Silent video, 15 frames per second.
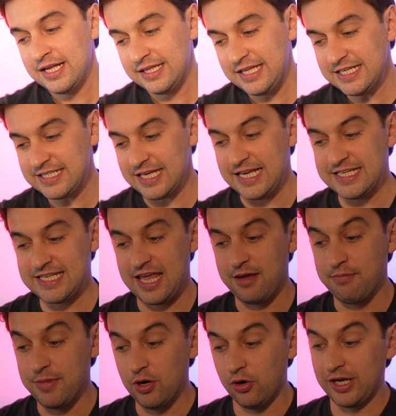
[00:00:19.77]
this is a
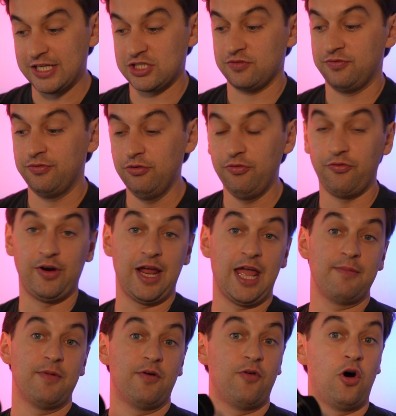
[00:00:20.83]
mirrorless full
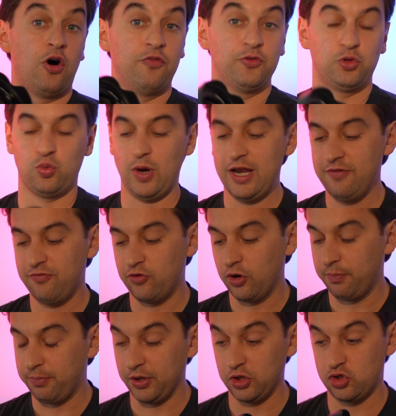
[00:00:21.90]
frame of
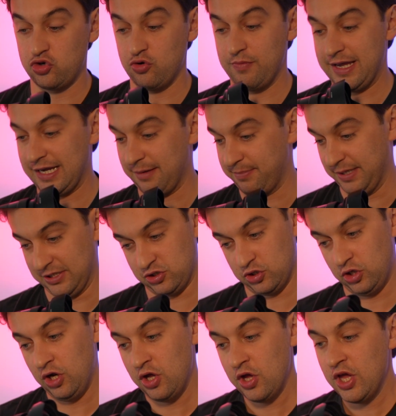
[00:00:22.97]
24.2
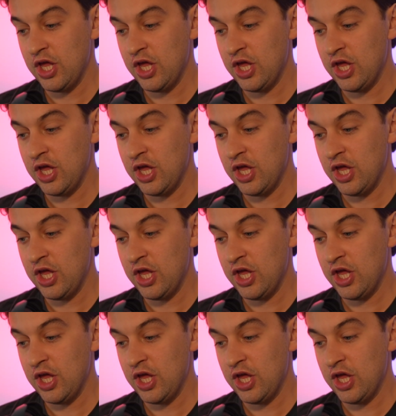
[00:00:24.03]
megapixel,